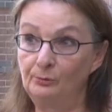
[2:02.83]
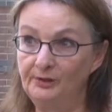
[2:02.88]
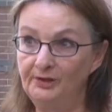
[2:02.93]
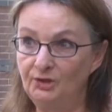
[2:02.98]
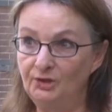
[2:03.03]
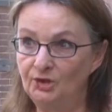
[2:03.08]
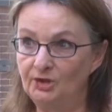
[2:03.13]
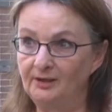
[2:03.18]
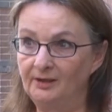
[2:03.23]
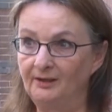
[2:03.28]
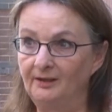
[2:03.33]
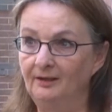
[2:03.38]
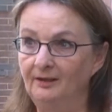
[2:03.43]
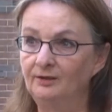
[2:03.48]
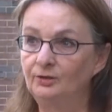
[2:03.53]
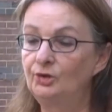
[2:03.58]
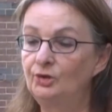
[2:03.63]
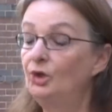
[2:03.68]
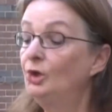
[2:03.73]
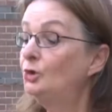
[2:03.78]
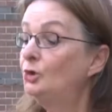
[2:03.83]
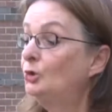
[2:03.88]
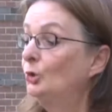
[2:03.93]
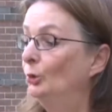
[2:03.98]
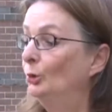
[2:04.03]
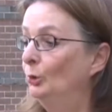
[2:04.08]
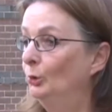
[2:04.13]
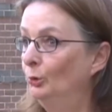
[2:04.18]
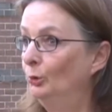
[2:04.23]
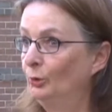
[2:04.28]
reaching, just
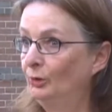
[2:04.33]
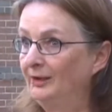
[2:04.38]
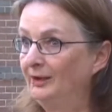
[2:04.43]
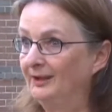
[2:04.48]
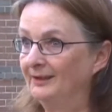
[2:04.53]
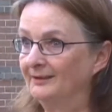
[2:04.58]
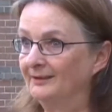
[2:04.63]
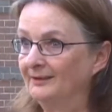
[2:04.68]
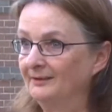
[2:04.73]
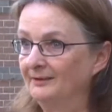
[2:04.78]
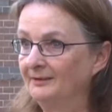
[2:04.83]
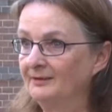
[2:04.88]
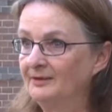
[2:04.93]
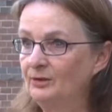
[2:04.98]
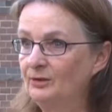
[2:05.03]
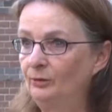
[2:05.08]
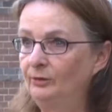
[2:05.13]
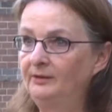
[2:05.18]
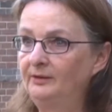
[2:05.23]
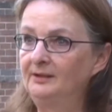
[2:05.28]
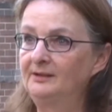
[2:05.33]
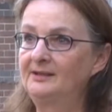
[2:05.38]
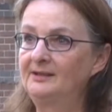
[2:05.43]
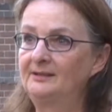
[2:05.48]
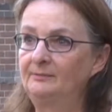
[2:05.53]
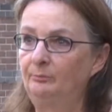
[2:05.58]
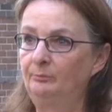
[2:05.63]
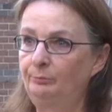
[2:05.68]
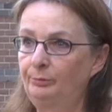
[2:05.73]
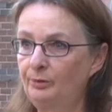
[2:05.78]
looking. So
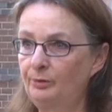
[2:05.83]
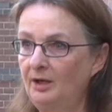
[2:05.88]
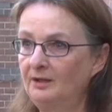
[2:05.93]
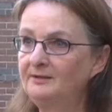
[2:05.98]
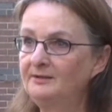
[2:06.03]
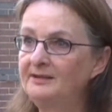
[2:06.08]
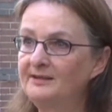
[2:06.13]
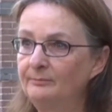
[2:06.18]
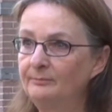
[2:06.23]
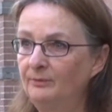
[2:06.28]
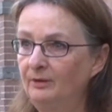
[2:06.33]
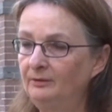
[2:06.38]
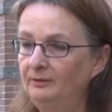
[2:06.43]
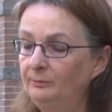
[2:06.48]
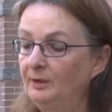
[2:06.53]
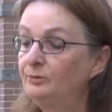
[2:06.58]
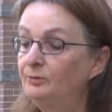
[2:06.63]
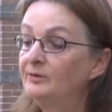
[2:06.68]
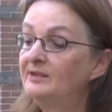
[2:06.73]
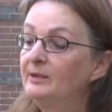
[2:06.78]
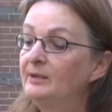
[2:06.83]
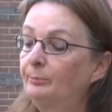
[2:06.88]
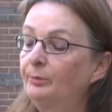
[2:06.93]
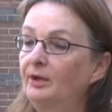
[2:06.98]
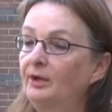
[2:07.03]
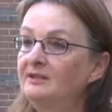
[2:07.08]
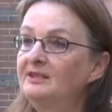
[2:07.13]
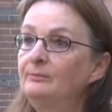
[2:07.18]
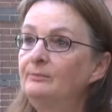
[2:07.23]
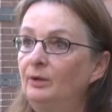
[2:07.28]
this proximal, what we say
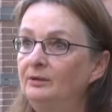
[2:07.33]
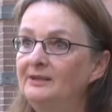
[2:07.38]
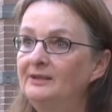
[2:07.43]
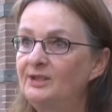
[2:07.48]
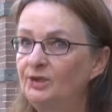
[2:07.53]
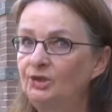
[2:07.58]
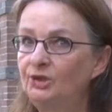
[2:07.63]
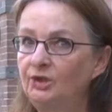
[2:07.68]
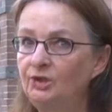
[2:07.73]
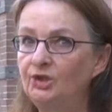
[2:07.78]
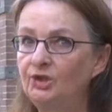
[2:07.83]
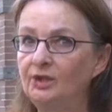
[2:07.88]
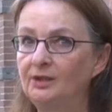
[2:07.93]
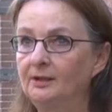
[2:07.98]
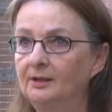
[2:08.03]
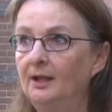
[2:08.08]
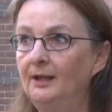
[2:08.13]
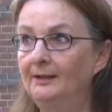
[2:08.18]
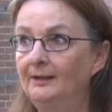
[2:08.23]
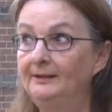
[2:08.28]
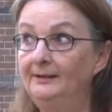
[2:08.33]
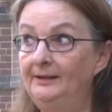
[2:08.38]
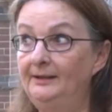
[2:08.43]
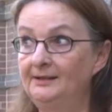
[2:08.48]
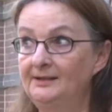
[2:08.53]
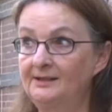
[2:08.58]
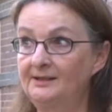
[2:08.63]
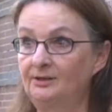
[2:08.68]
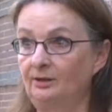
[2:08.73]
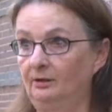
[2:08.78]
proximal is touching,
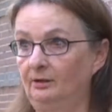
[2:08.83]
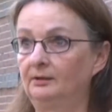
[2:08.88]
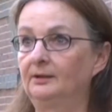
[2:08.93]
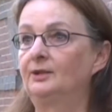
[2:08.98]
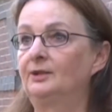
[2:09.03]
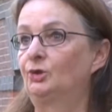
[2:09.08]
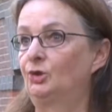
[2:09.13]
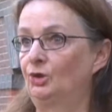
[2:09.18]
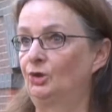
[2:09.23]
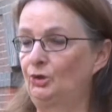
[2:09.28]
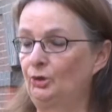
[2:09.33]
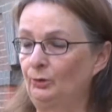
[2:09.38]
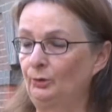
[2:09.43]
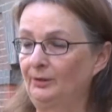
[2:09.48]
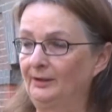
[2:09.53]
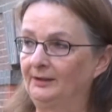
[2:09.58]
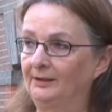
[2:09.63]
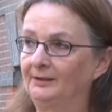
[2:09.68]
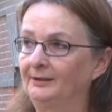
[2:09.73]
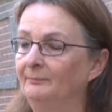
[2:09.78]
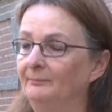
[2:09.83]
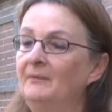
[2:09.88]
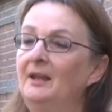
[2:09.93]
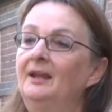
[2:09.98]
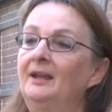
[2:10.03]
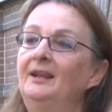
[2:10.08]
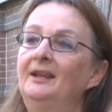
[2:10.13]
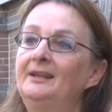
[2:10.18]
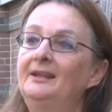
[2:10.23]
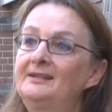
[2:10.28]
distal is just looking,
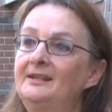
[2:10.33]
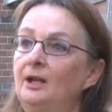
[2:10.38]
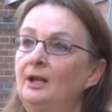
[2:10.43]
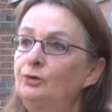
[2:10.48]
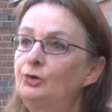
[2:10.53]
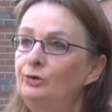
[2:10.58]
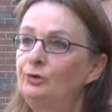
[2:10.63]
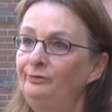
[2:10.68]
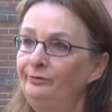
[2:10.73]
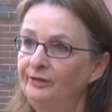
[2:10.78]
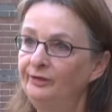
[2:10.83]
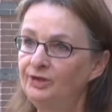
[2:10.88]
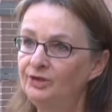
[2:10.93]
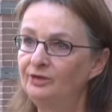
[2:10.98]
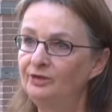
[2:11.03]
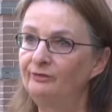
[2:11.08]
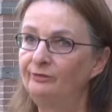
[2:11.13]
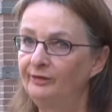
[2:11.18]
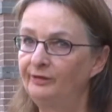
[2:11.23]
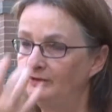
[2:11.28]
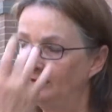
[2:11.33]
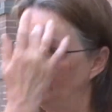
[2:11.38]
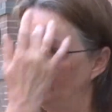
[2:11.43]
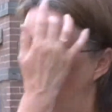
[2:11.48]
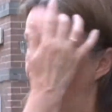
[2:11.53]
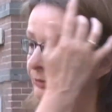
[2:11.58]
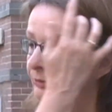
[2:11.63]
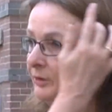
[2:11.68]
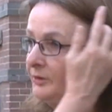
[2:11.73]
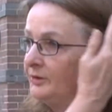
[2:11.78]
is now sufficient for
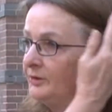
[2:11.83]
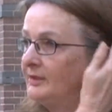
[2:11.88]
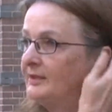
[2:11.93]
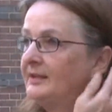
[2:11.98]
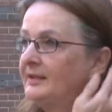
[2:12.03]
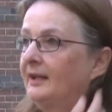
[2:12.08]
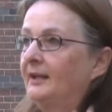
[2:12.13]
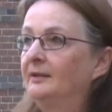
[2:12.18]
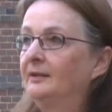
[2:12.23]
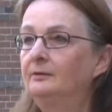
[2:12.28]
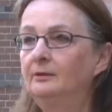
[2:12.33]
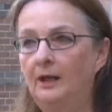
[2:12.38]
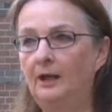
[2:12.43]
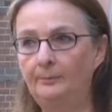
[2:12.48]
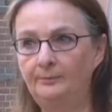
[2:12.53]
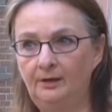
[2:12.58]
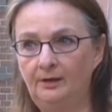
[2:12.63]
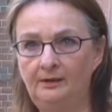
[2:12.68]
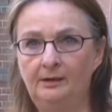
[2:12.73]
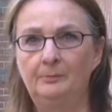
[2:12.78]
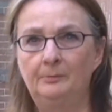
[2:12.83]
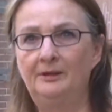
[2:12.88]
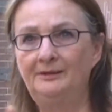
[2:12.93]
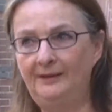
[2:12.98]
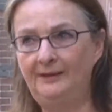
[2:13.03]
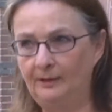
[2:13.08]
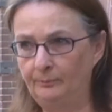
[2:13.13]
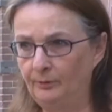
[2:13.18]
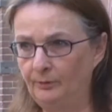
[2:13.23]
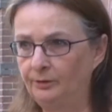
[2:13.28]
them to understand. I'm talking
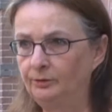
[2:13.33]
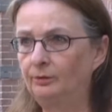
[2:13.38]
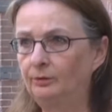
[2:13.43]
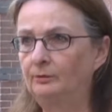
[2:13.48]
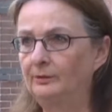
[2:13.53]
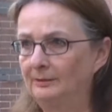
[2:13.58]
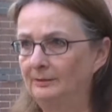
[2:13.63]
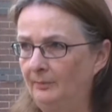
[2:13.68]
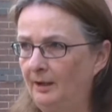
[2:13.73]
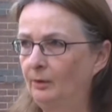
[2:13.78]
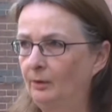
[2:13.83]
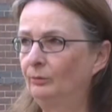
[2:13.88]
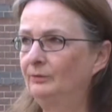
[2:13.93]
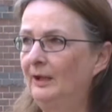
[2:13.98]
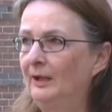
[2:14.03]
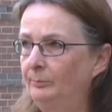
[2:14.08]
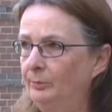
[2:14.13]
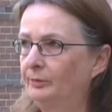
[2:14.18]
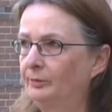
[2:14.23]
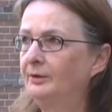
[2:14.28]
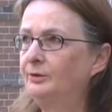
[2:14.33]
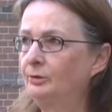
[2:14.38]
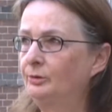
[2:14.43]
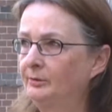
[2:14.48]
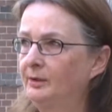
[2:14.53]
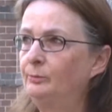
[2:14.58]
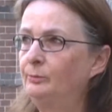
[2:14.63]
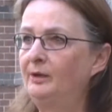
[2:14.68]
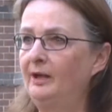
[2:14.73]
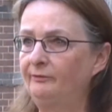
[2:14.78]
about 10-month-old. In my own
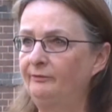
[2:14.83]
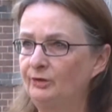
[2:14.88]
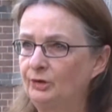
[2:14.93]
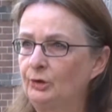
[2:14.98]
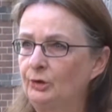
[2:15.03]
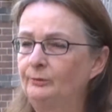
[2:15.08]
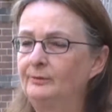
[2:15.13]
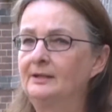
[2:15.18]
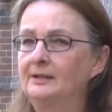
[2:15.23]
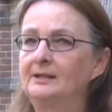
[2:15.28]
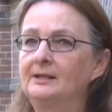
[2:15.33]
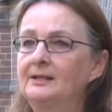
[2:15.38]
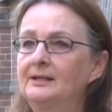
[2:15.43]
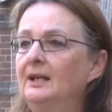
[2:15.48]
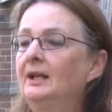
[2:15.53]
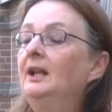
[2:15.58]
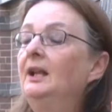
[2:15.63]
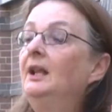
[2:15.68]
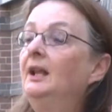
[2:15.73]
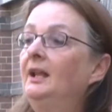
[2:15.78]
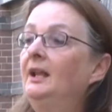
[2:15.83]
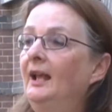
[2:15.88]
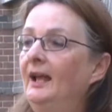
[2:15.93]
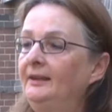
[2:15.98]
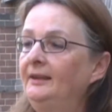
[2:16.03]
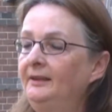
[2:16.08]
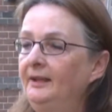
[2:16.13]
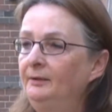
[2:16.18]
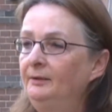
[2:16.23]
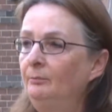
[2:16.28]
laboratory, we have shown this.
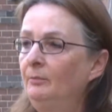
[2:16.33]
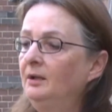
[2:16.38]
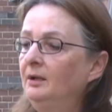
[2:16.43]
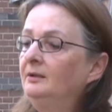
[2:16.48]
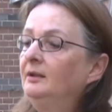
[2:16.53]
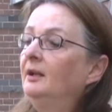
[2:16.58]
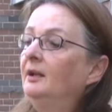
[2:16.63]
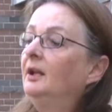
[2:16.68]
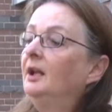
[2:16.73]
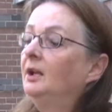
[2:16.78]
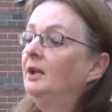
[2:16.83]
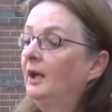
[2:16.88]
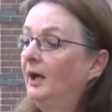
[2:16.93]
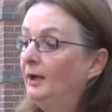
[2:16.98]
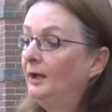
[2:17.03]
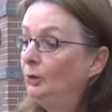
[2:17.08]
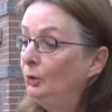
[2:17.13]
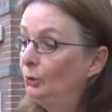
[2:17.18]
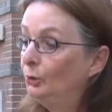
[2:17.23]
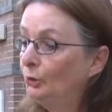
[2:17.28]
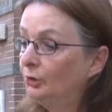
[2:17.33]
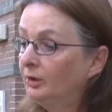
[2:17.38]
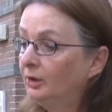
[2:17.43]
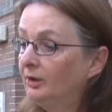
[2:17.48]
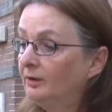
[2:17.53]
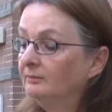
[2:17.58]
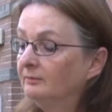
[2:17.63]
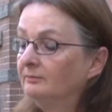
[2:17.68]
At 10 months, I look,